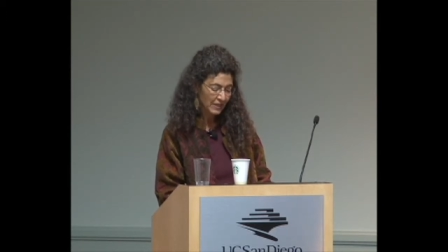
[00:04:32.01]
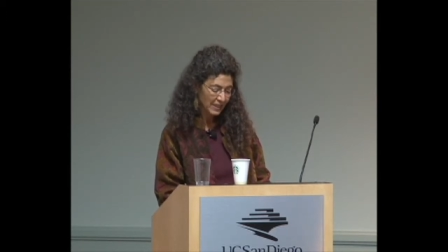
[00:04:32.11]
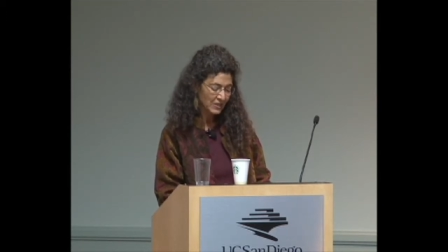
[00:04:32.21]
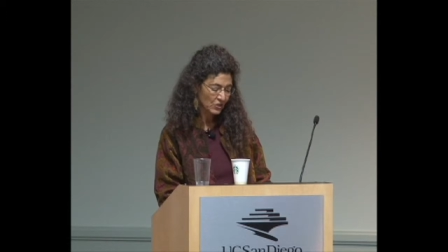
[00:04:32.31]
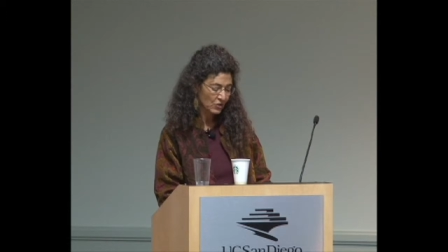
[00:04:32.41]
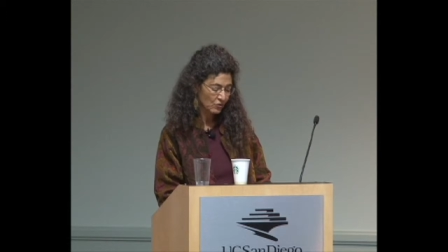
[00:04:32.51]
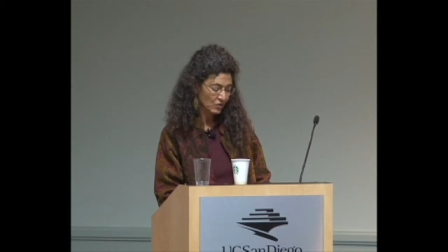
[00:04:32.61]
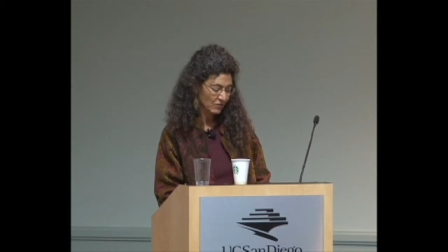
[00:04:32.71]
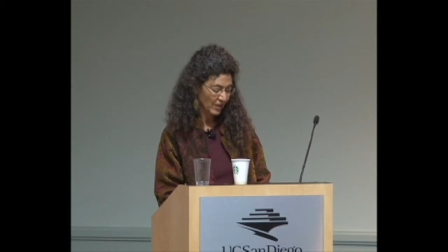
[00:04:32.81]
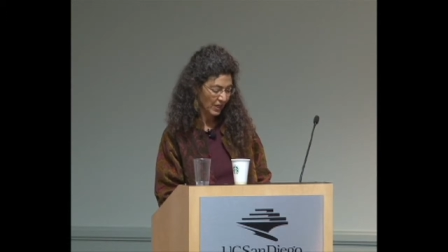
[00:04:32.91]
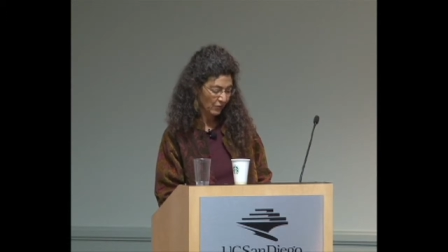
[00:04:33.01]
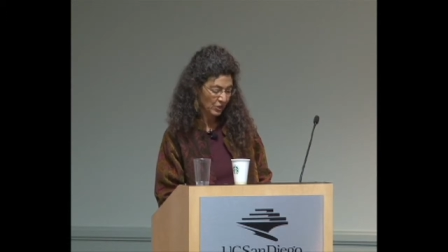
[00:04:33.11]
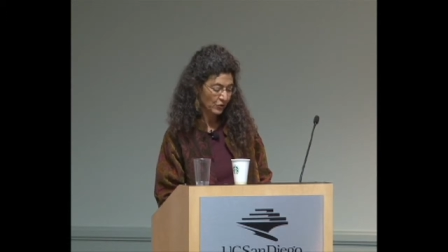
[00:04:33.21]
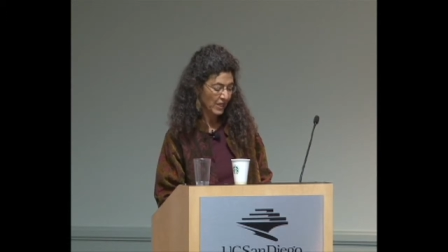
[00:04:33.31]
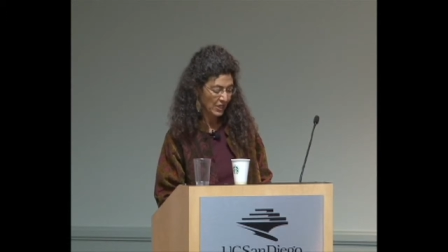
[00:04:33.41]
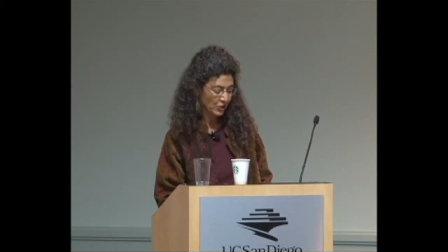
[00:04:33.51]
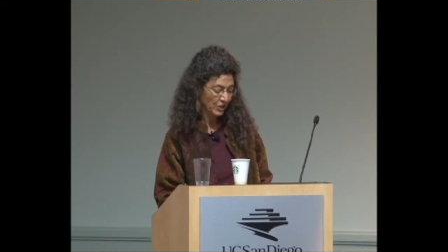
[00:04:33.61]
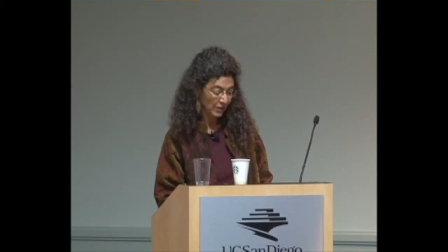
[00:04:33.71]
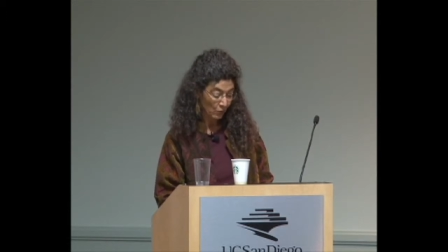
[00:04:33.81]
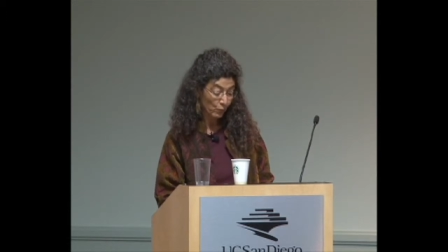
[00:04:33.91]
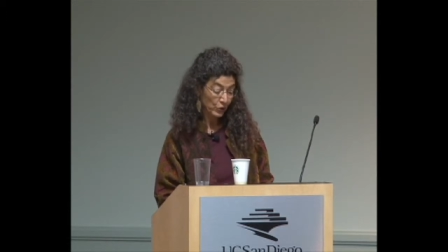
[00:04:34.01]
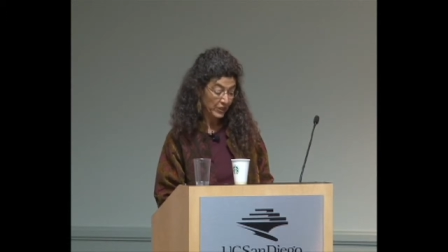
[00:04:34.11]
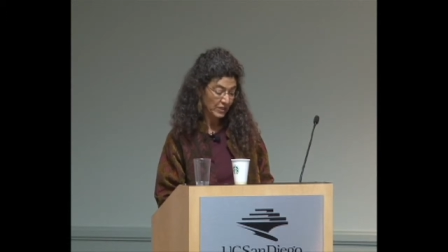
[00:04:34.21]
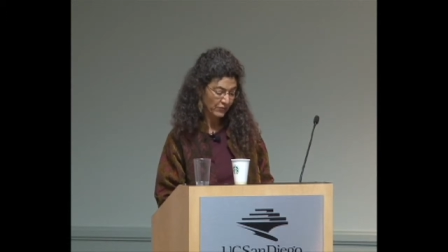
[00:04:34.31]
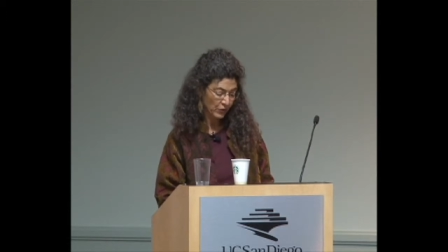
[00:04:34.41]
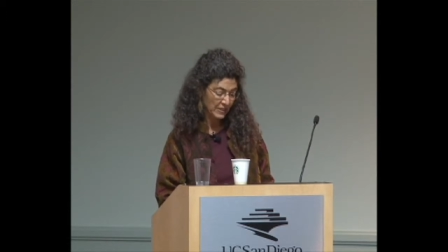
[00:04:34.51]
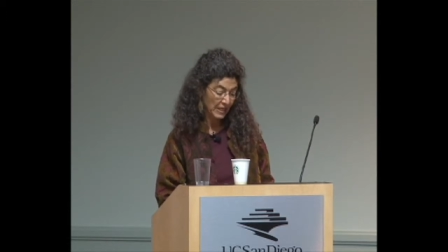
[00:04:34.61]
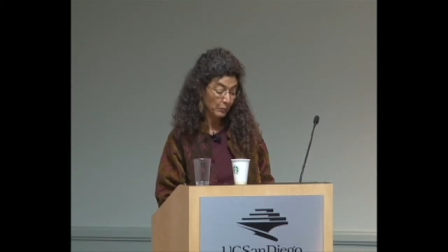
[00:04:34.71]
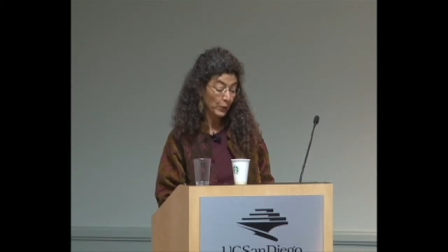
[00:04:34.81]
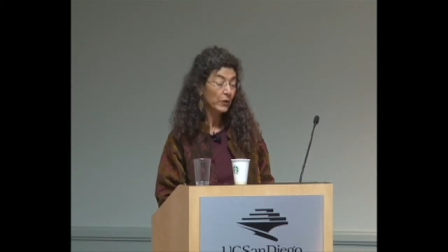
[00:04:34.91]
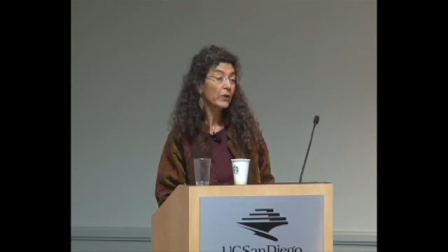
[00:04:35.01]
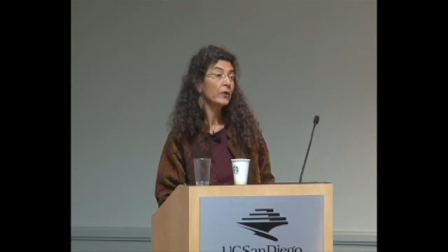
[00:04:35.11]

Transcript: institutions of higher education and their workings, for example,